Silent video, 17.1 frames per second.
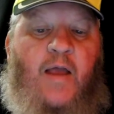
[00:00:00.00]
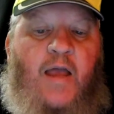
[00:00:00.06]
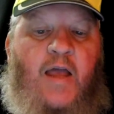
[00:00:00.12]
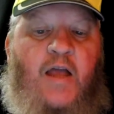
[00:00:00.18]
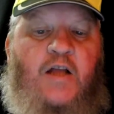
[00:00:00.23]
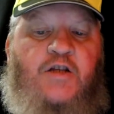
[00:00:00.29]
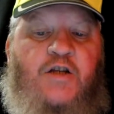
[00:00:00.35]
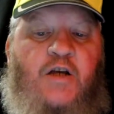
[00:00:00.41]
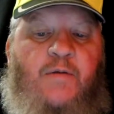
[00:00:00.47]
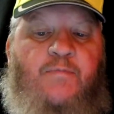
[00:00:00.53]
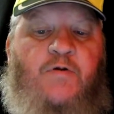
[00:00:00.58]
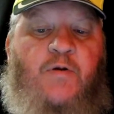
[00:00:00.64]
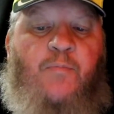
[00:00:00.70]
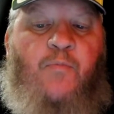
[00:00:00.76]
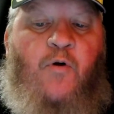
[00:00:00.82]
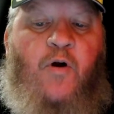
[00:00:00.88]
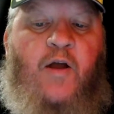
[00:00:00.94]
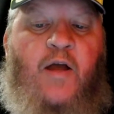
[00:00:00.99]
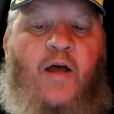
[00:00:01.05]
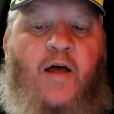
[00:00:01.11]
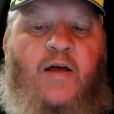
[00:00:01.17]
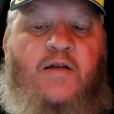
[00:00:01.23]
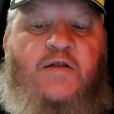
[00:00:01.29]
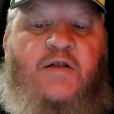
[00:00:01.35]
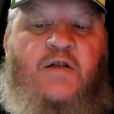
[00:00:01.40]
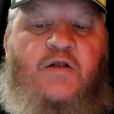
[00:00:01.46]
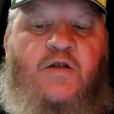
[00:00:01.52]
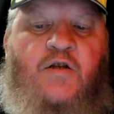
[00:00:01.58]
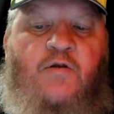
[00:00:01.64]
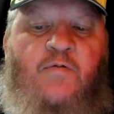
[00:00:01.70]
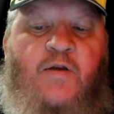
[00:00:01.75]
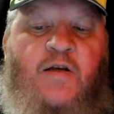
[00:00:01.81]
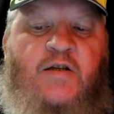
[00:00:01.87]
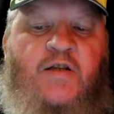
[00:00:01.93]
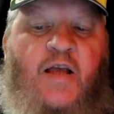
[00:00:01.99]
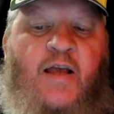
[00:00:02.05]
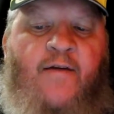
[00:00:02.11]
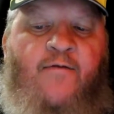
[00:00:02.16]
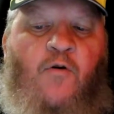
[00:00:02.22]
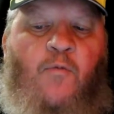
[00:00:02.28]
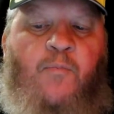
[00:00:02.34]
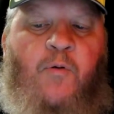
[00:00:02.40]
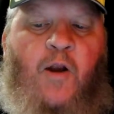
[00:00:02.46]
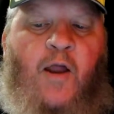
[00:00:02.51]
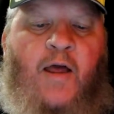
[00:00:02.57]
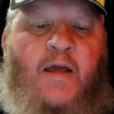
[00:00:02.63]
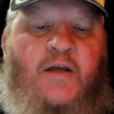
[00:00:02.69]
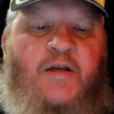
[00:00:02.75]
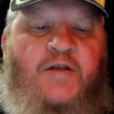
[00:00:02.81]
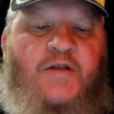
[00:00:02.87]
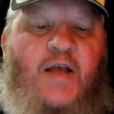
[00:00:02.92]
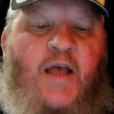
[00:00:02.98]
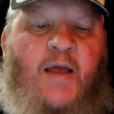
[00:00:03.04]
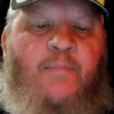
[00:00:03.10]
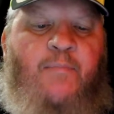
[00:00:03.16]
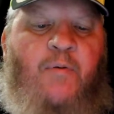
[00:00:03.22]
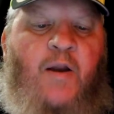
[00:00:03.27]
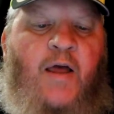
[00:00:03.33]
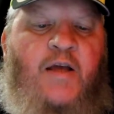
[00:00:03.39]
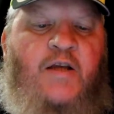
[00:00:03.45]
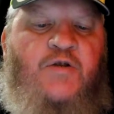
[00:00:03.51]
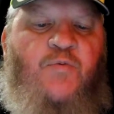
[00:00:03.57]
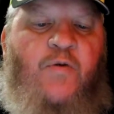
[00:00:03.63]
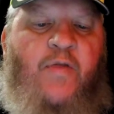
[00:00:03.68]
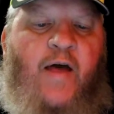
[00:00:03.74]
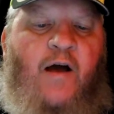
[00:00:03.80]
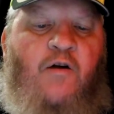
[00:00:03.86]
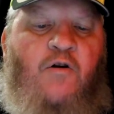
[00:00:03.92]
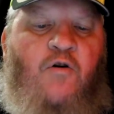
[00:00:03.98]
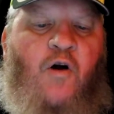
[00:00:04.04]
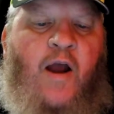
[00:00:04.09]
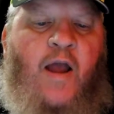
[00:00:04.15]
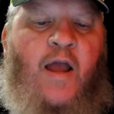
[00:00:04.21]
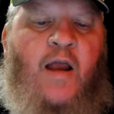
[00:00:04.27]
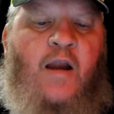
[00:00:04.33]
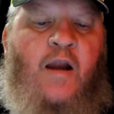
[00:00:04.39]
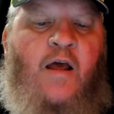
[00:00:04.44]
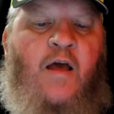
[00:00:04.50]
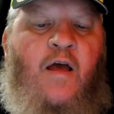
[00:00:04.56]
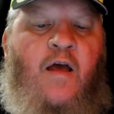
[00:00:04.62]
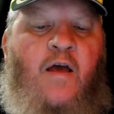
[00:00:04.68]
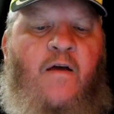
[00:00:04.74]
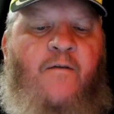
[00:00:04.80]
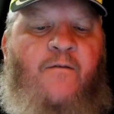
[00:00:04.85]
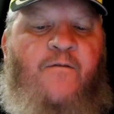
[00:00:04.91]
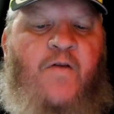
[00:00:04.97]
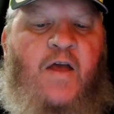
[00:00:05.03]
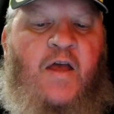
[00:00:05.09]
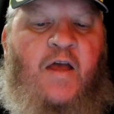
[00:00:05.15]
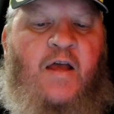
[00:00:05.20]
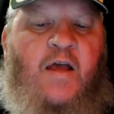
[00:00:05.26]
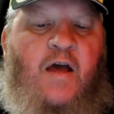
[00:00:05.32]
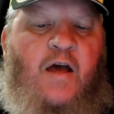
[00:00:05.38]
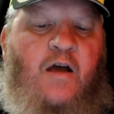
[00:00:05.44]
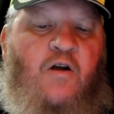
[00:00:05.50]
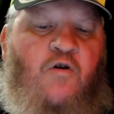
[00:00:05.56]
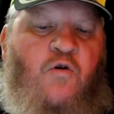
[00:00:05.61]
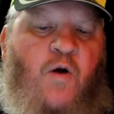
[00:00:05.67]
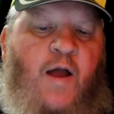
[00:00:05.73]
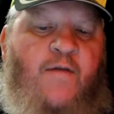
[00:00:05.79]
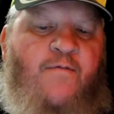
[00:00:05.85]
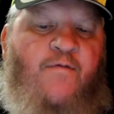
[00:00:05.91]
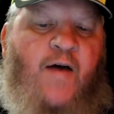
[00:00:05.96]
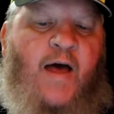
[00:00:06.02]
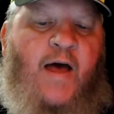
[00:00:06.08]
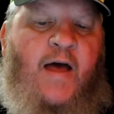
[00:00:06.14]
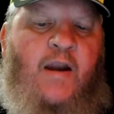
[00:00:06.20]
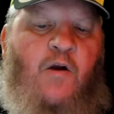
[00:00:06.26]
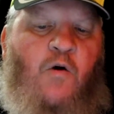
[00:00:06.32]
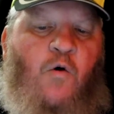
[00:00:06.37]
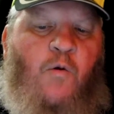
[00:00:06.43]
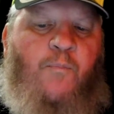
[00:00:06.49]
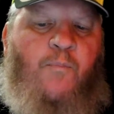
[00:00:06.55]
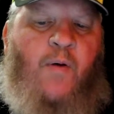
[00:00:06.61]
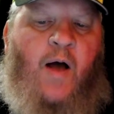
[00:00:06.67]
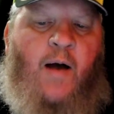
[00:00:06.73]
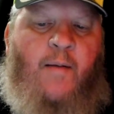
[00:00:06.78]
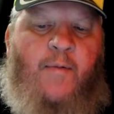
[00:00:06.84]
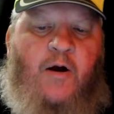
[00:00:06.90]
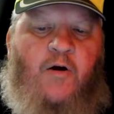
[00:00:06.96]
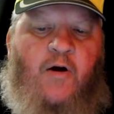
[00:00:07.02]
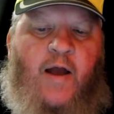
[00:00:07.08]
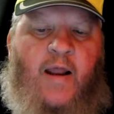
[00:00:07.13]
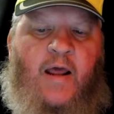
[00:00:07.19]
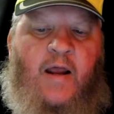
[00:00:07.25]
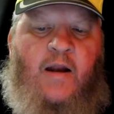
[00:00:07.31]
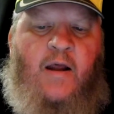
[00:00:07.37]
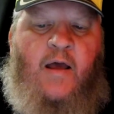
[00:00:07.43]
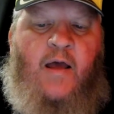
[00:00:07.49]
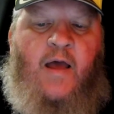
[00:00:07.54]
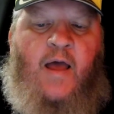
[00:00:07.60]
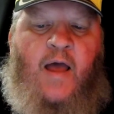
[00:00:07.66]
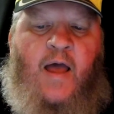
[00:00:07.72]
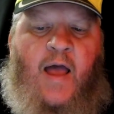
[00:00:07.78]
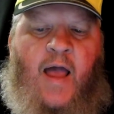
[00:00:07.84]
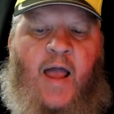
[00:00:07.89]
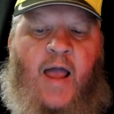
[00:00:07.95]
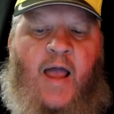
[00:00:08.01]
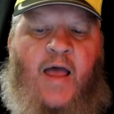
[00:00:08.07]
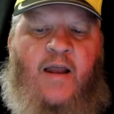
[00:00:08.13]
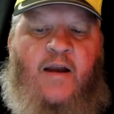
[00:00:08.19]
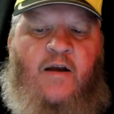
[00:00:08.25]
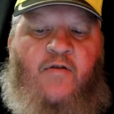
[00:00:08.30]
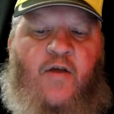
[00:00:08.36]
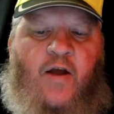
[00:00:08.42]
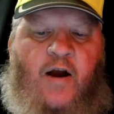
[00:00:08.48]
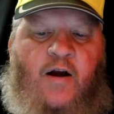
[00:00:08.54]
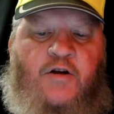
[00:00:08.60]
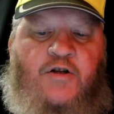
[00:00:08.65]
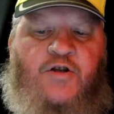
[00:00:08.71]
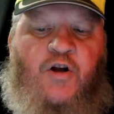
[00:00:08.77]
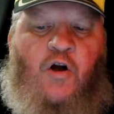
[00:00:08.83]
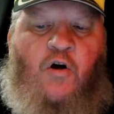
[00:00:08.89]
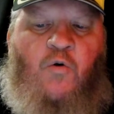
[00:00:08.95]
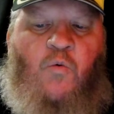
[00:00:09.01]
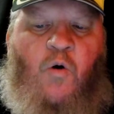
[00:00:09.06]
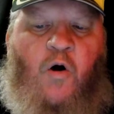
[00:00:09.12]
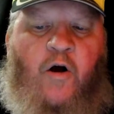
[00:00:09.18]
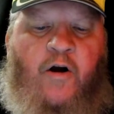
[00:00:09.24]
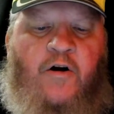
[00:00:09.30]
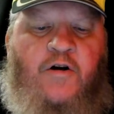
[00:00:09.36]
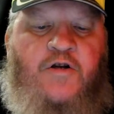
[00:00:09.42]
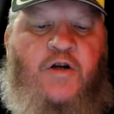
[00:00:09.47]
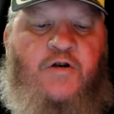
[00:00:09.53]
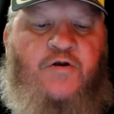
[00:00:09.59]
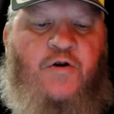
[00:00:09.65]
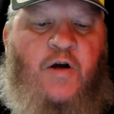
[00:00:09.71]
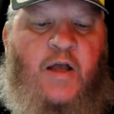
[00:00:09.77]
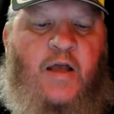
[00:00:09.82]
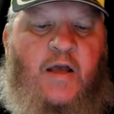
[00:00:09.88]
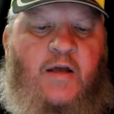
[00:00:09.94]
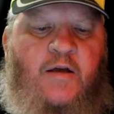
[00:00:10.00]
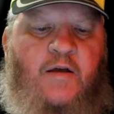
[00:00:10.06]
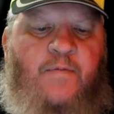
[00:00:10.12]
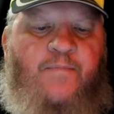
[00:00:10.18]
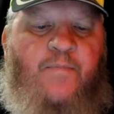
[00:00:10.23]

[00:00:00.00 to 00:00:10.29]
Egypt to bring us to this evil place, a place without grain, fig, grapevine, or pomegranate, and there's no water to drink?"